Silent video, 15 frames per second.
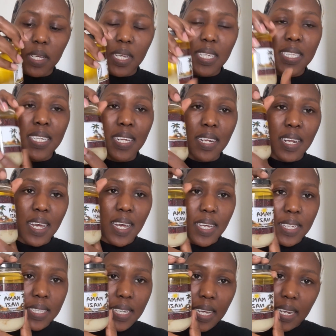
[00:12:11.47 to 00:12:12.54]
it's
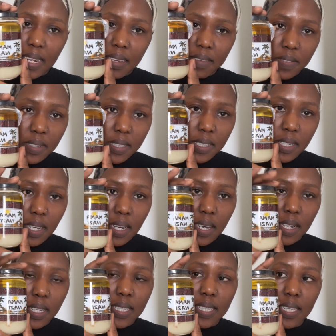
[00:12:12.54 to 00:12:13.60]
nice I love it
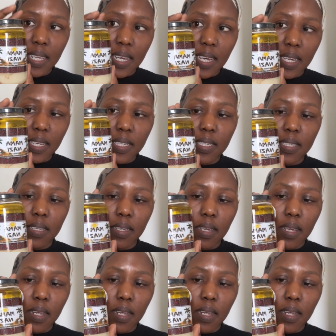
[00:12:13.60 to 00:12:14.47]
yeah it's nice